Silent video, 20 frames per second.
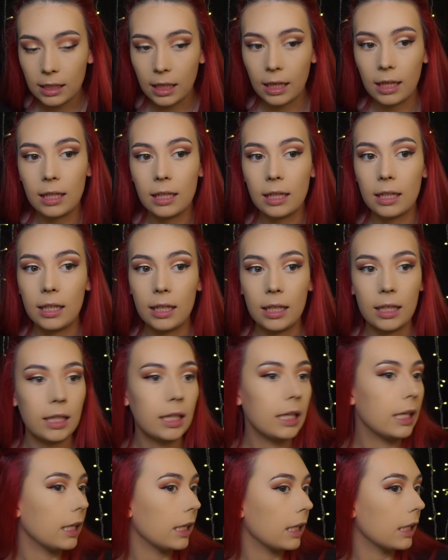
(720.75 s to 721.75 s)

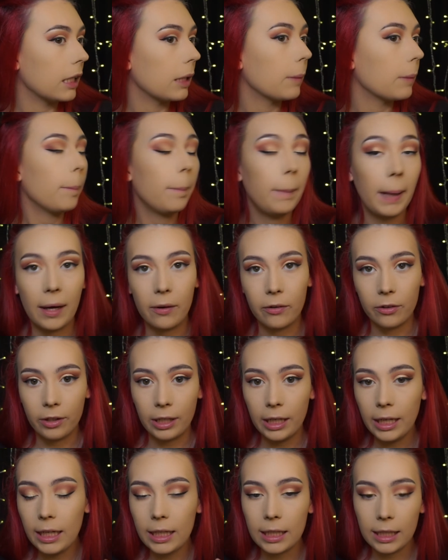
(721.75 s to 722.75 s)
and
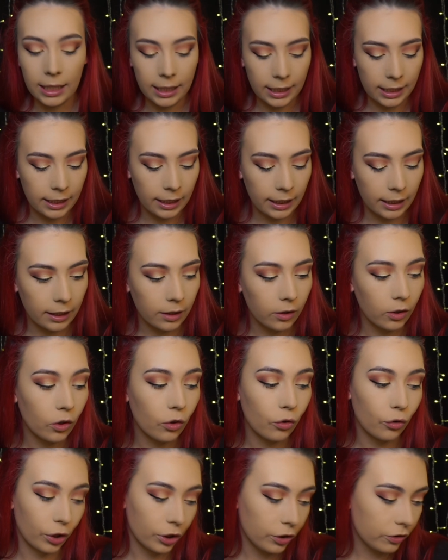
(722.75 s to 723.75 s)
powdery and
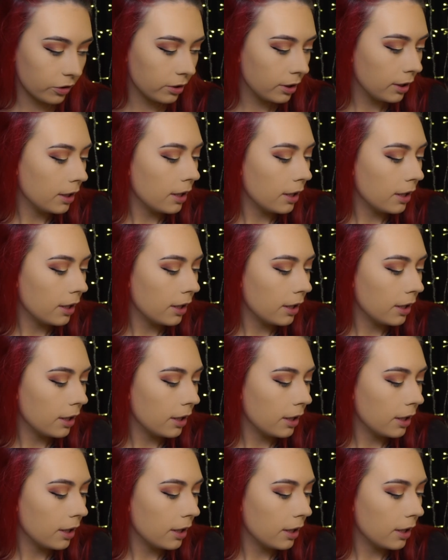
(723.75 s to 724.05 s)
gross,